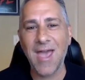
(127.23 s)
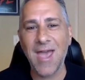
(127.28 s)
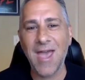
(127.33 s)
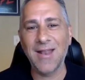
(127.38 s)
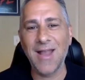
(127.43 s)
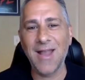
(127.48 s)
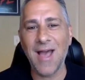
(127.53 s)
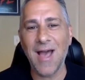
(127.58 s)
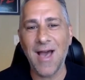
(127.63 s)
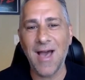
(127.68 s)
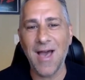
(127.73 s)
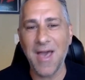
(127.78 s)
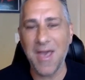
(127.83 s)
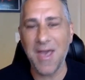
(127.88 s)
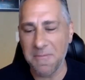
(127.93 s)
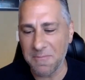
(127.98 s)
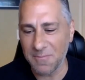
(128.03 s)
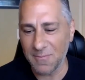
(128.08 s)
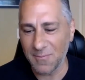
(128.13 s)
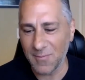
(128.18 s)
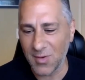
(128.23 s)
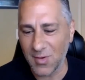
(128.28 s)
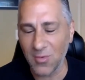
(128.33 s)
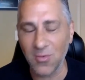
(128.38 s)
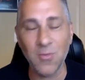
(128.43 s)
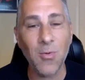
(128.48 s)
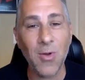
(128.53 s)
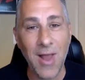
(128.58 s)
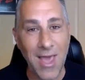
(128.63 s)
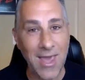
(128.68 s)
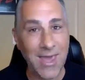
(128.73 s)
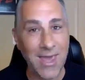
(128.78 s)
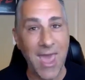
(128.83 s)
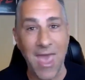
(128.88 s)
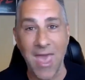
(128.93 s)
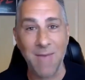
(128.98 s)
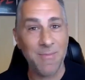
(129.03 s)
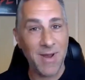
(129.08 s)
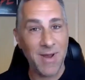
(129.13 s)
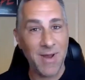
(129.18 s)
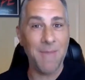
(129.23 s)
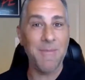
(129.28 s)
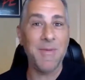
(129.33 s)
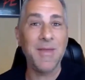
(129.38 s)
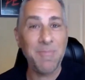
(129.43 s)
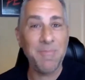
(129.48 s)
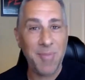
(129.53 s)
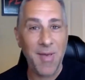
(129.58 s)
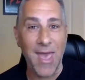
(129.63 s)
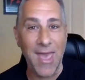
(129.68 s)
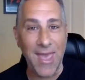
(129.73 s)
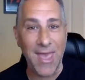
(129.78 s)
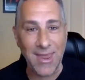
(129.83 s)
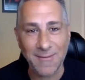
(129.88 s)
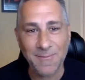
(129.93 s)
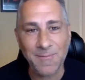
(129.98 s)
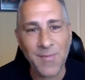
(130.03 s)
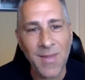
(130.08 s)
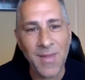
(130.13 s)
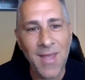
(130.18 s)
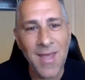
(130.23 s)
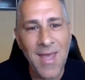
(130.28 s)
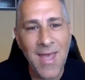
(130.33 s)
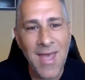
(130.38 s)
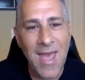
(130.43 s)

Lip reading: and I'm doing what I can, but I'm in pain.